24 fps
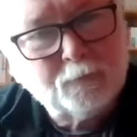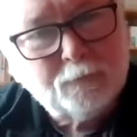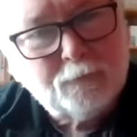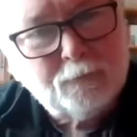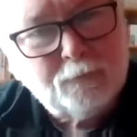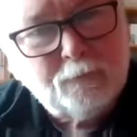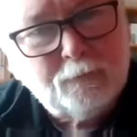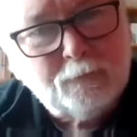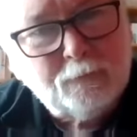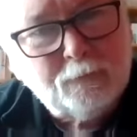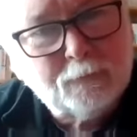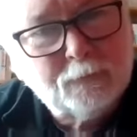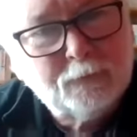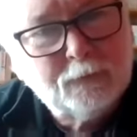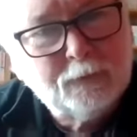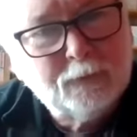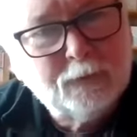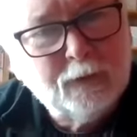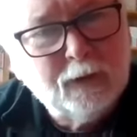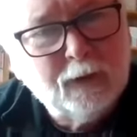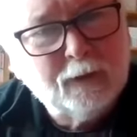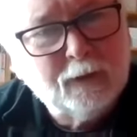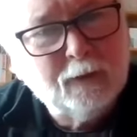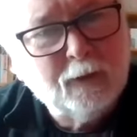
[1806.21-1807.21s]
And I know who
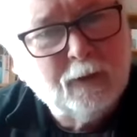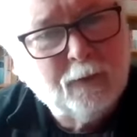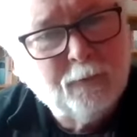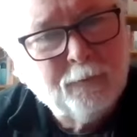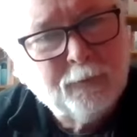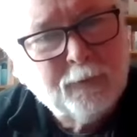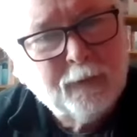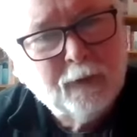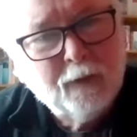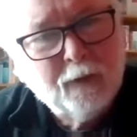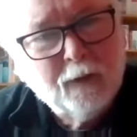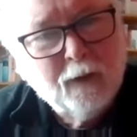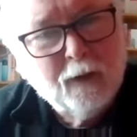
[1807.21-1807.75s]
said that one.